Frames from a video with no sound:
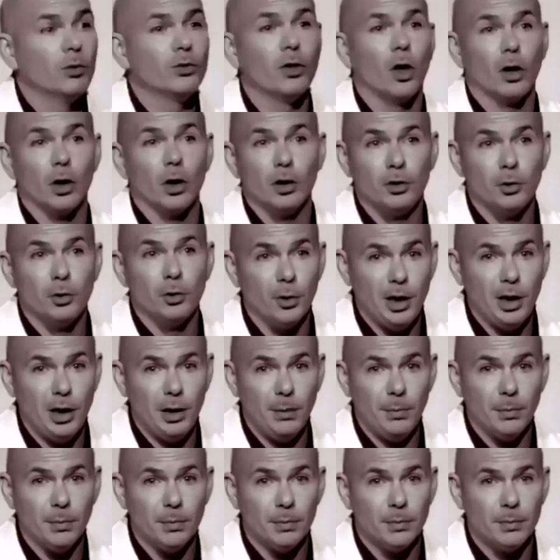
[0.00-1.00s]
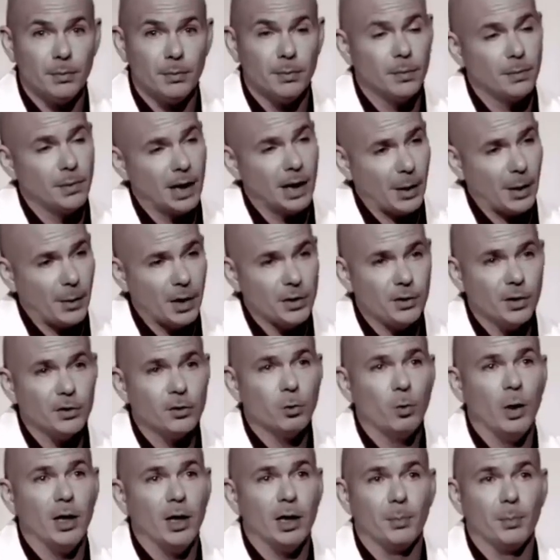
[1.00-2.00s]
all a dream. Now I just
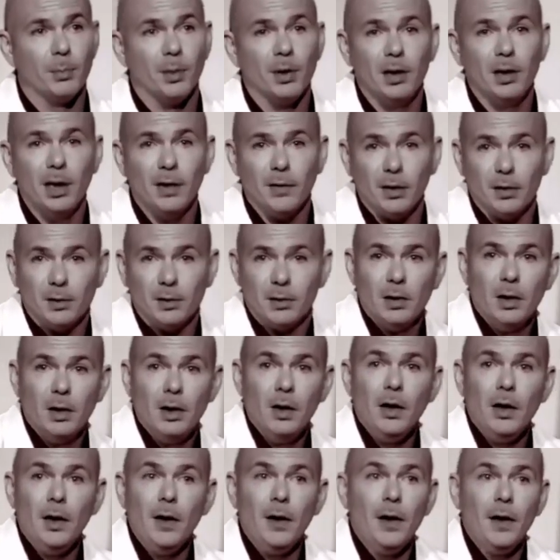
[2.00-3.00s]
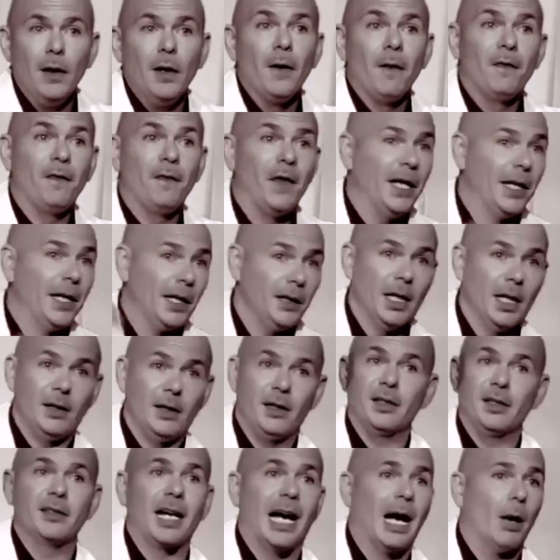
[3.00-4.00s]
wake up and live it, thinking that the
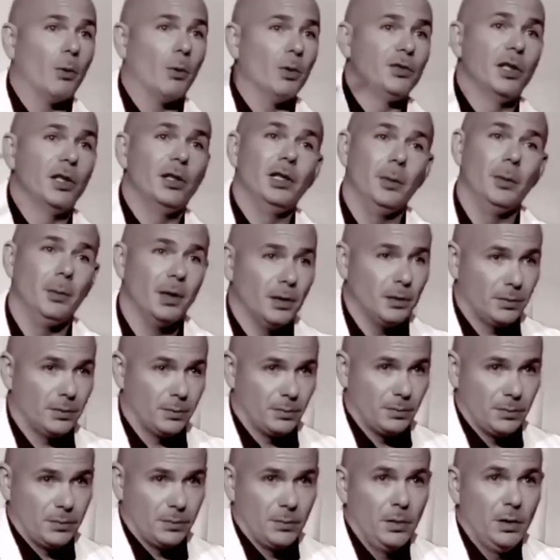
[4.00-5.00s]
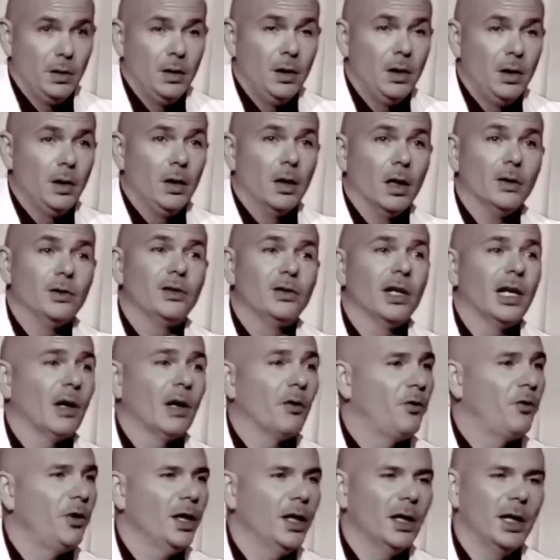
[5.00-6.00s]
sky was the limit until I
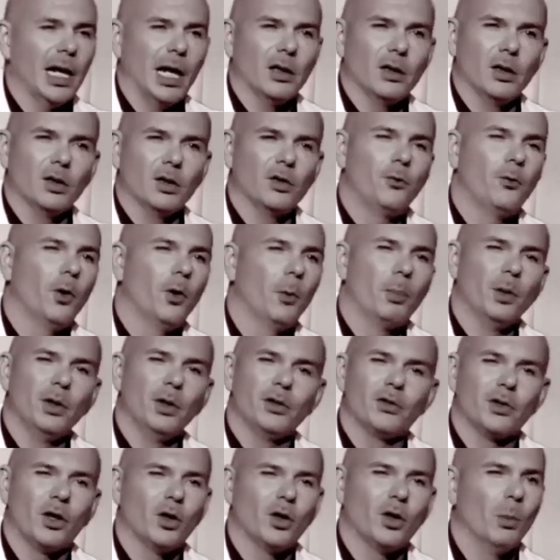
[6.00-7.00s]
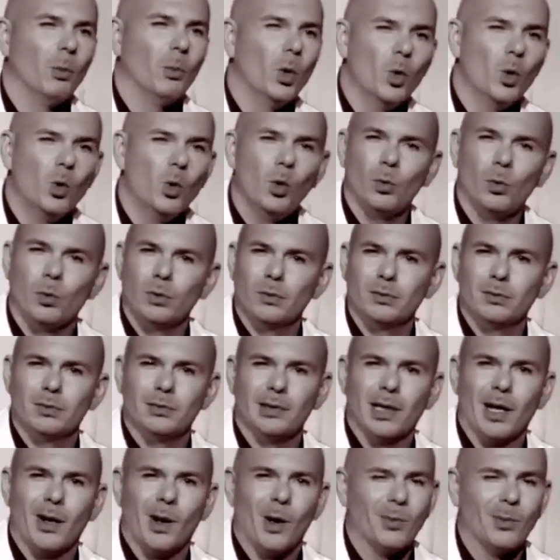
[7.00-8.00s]
figured out there's footprints on the moon.
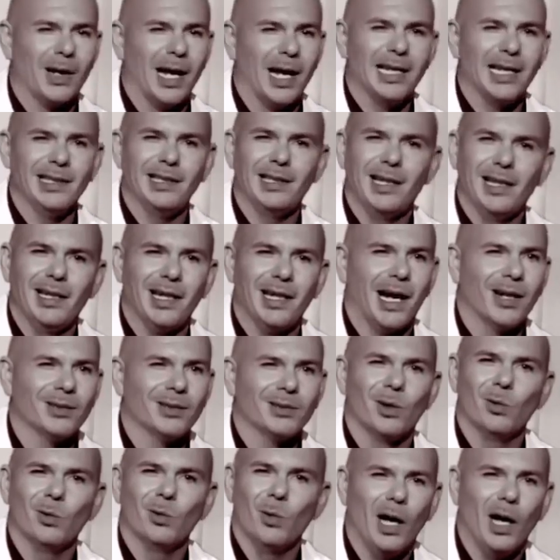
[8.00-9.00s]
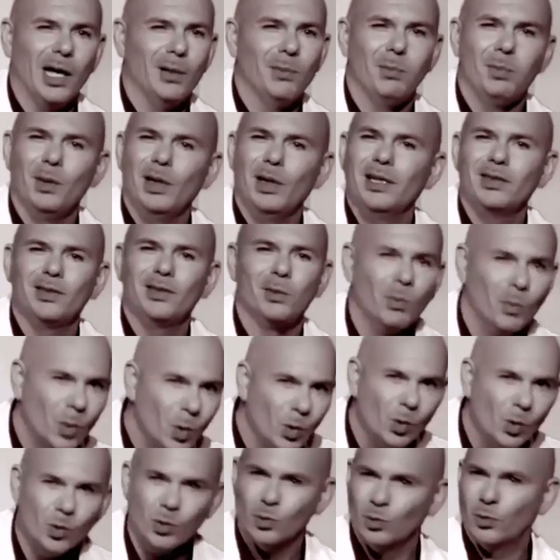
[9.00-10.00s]
Now I'm like, get out the way, bitch,
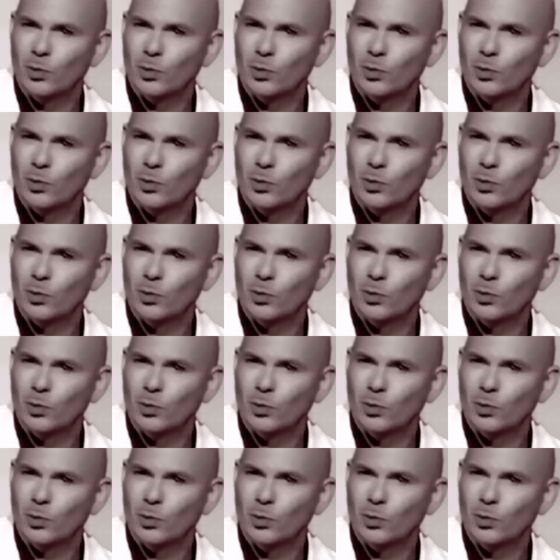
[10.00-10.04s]
move.